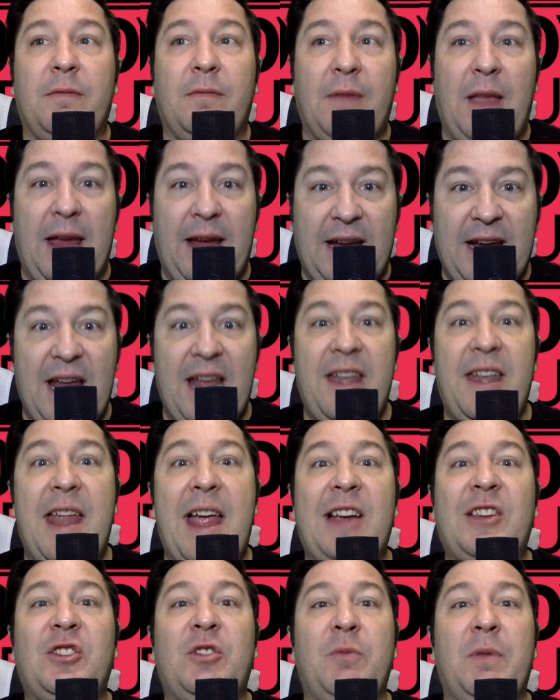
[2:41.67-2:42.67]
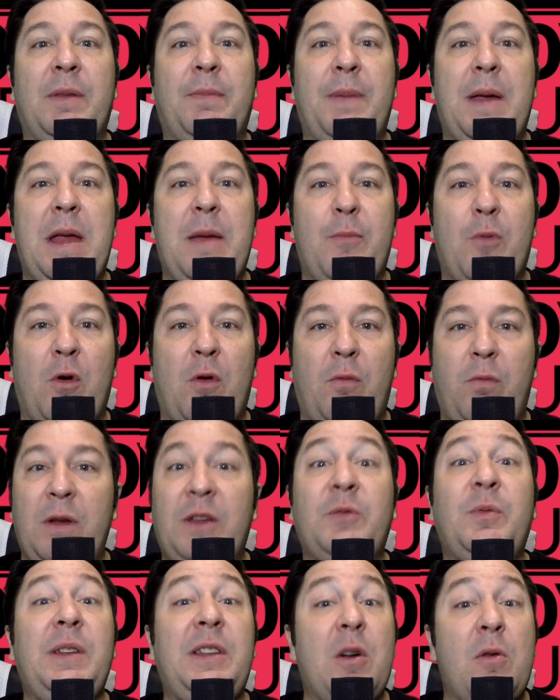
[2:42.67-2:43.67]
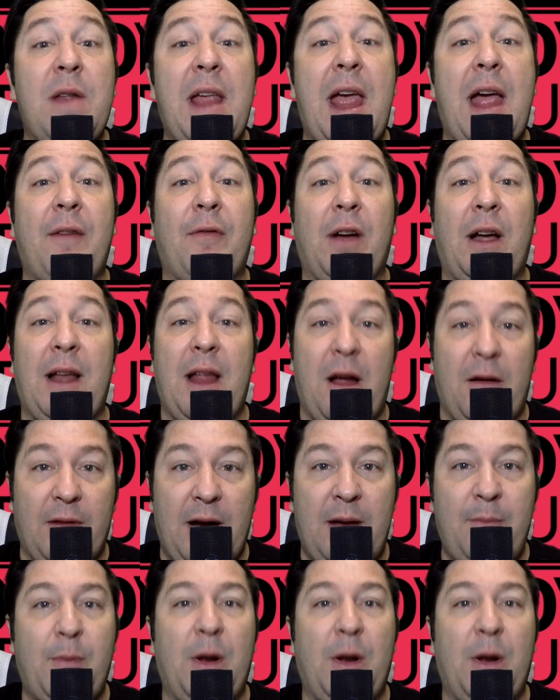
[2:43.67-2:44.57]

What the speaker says: like connection with people, which we don't have right now, right?